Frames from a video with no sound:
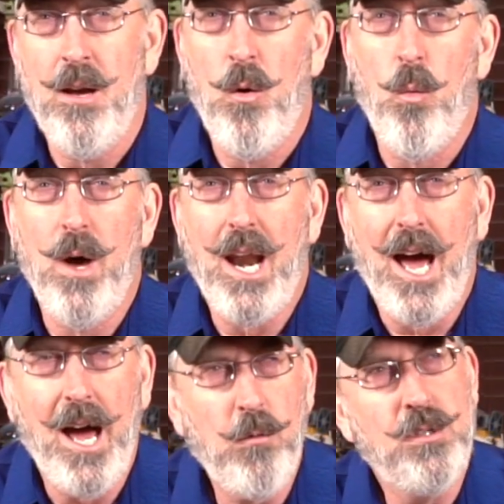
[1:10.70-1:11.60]
When
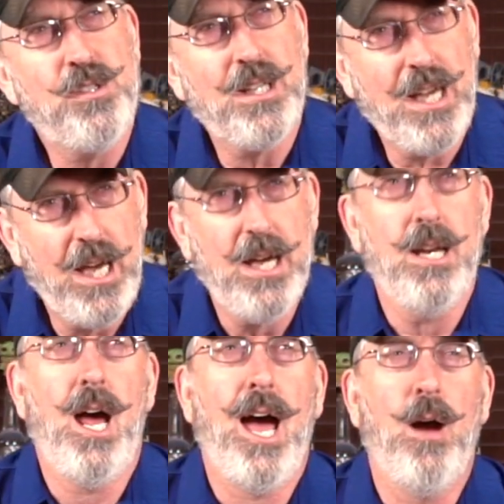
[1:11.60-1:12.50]
I was a
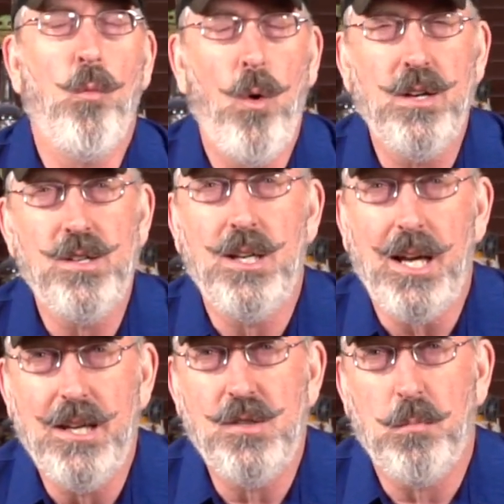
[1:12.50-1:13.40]
kid, I wasn't
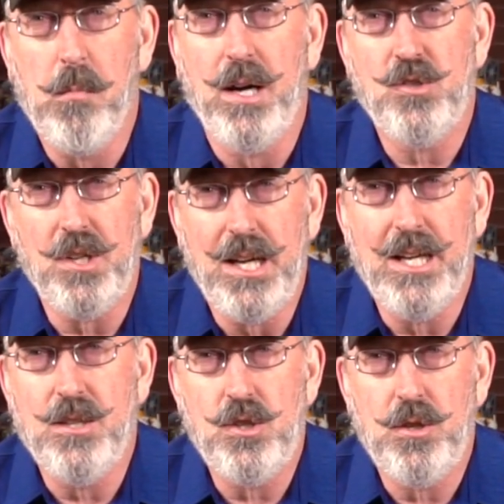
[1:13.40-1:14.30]
as much
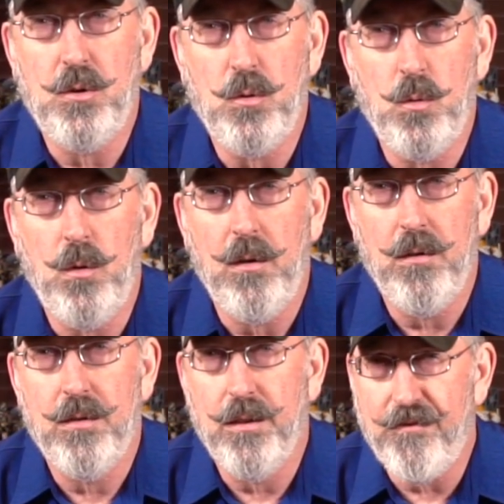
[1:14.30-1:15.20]
into
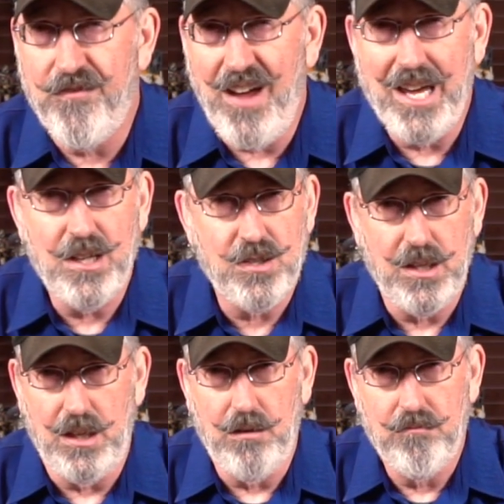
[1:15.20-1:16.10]
the
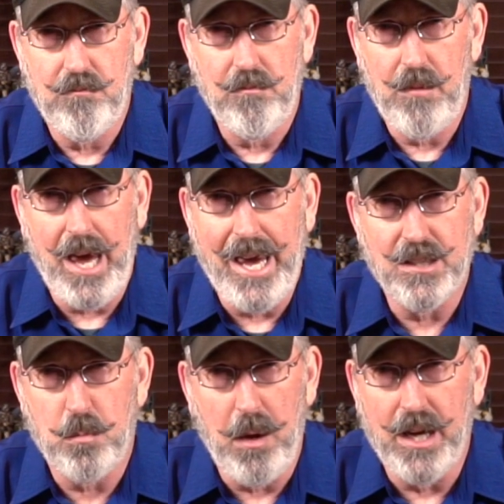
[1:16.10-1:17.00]
fantasy
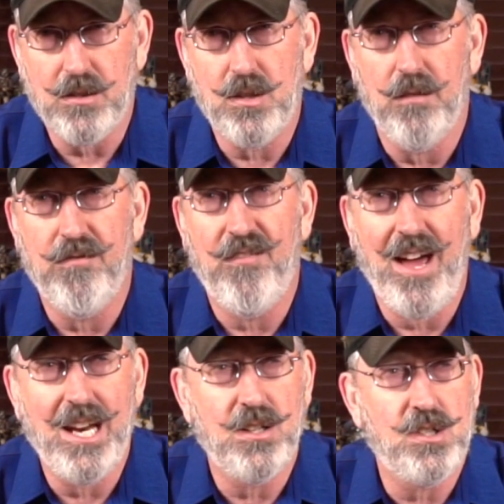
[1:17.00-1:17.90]
aspects, the
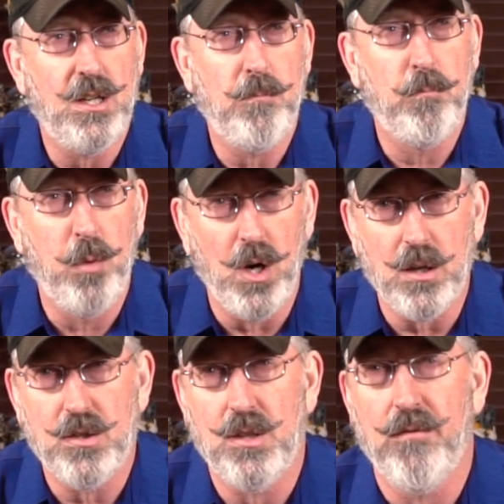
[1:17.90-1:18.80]
fantasy
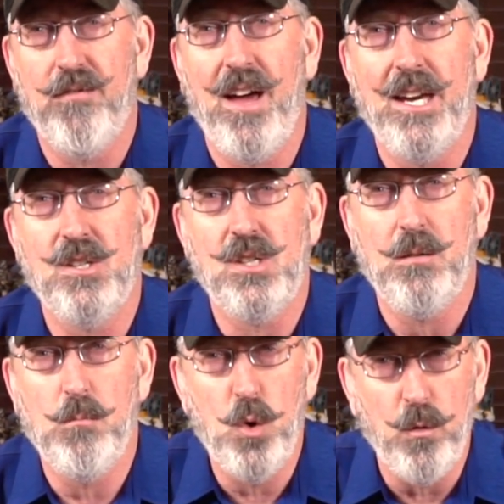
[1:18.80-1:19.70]
books, the
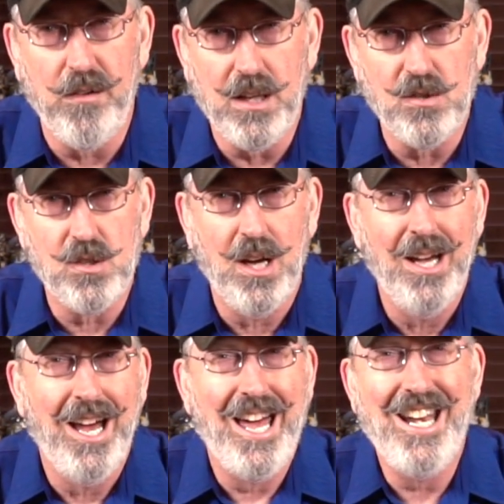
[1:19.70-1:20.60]
fantasy movies.
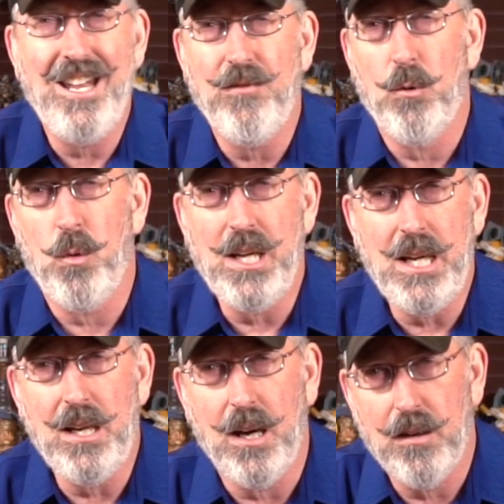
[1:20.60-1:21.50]
I didn't even
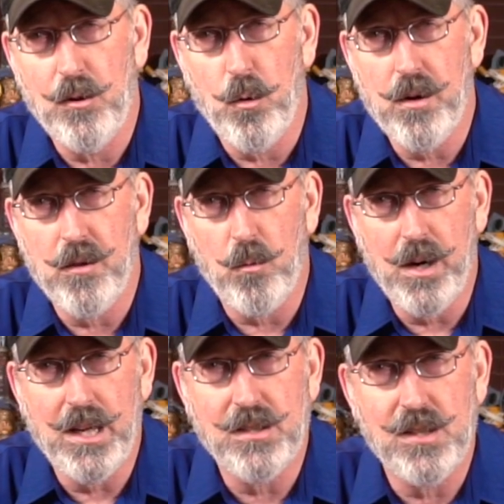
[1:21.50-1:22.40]
read Lord of the
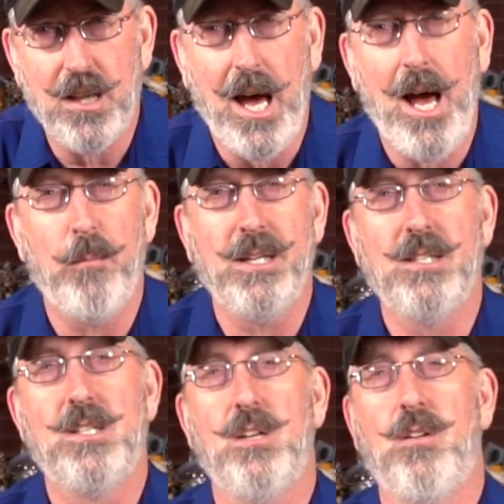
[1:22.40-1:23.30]
Rings and The Hobbit
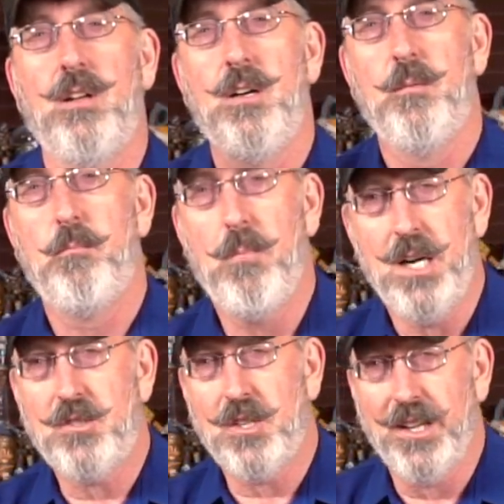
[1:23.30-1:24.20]
until
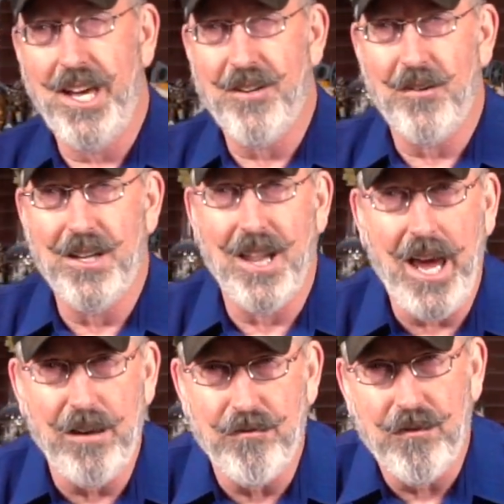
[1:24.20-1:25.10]
much later in
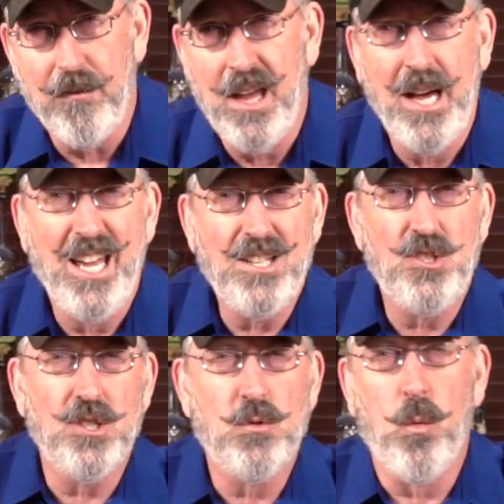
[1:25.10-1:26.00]
life. It
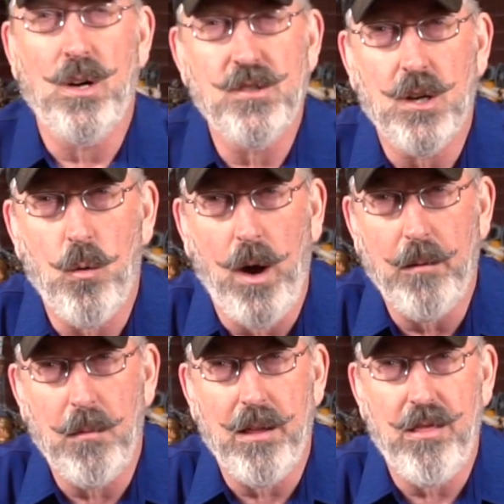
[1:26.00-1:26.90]
just wasn't
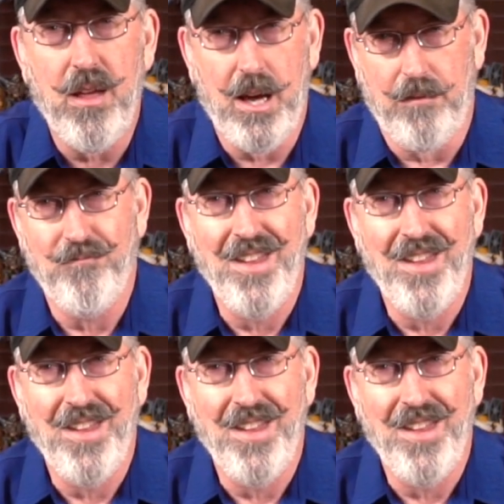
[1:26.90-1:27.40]
quite my thing.